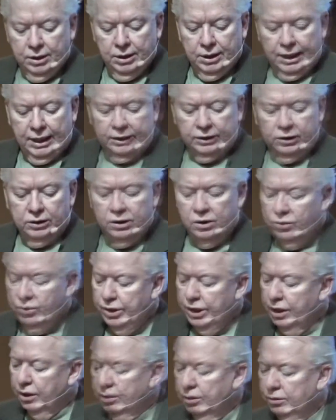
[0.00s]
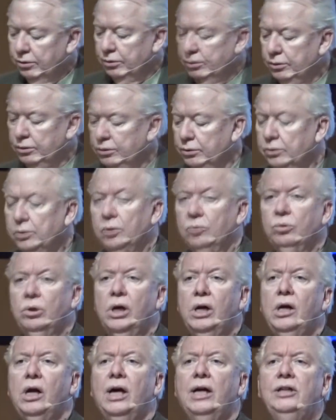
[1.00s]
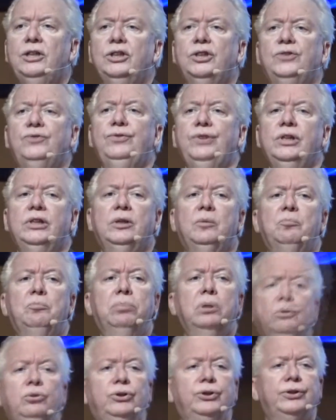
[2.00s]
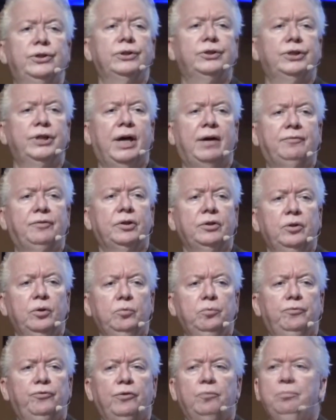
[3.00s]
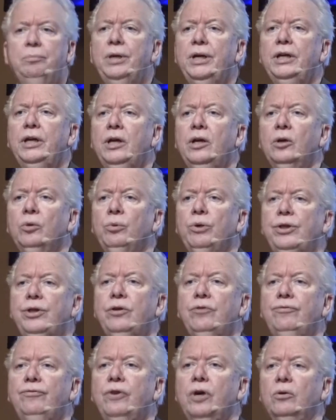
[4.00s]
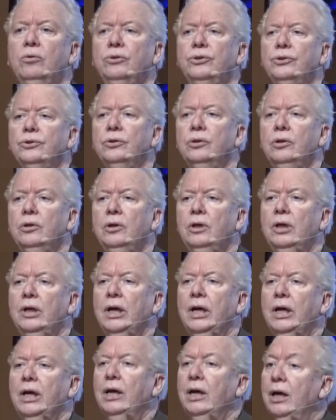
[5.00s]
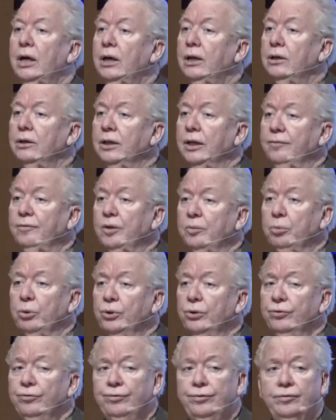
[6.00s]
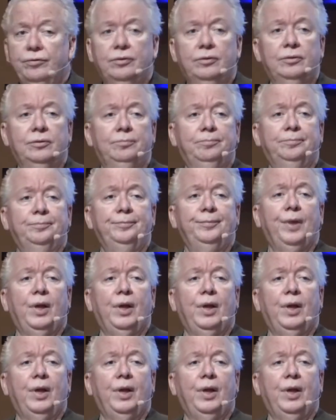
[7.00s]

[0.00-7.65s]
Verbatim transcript: Hallelujah. Well, I just feel a boost this afternoon from being here with you folks. Living proof.